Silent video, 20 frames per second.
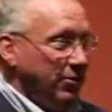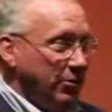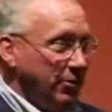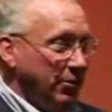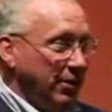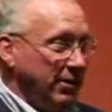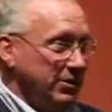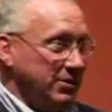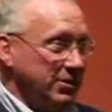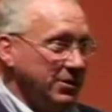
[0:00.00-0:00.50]
who
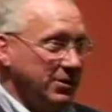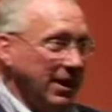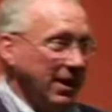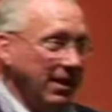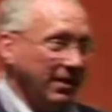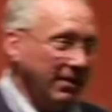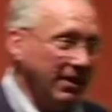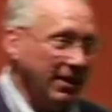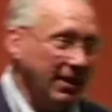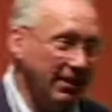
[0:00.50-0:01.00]
you are as a
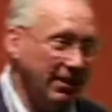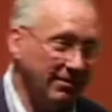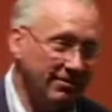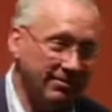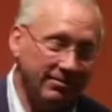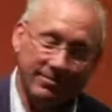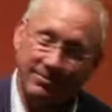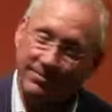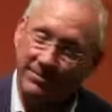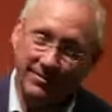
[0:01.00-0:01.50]
child of God,
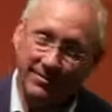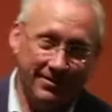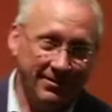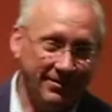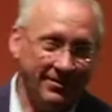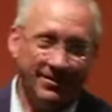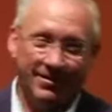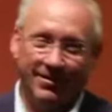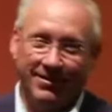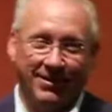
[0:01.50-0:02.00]

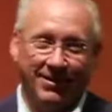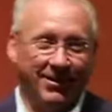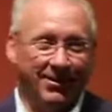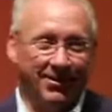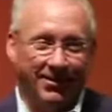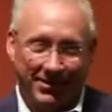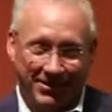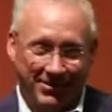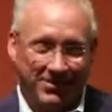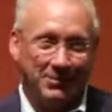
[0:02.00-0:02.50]

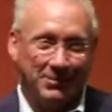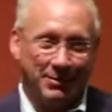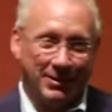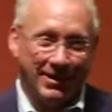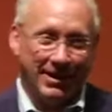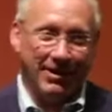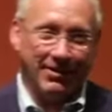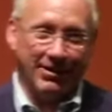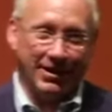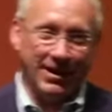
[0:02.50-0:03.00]
you're an
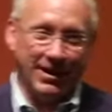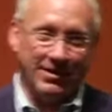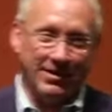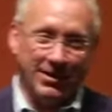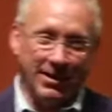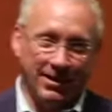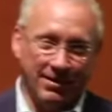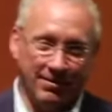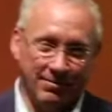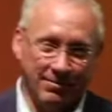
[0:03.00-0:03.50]
instrument now in
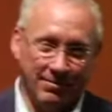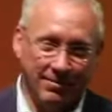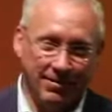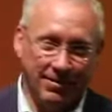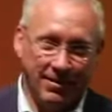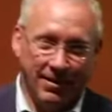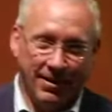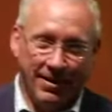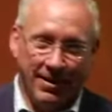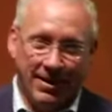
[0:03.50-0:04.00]
God's hand.
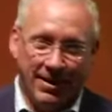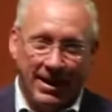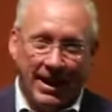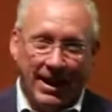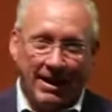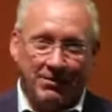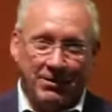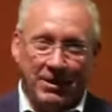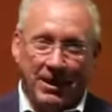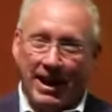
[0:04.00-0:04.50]

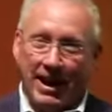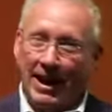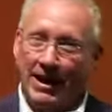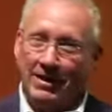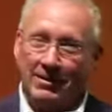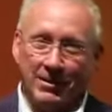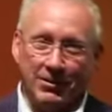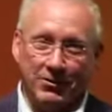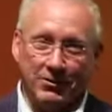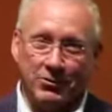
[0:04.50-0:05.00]
Everything
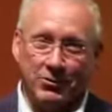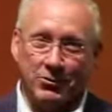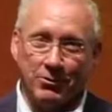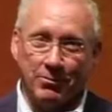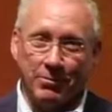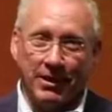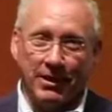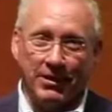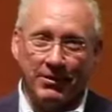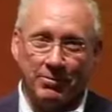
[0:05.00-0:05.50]
hangs on those
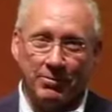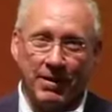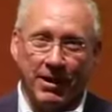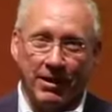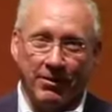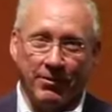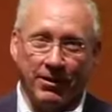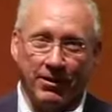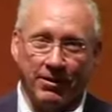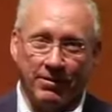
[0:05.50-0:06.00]
two beliefs,
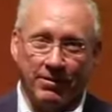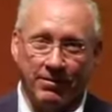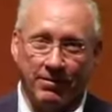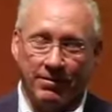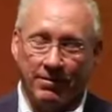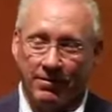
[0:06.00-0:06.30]
by the way.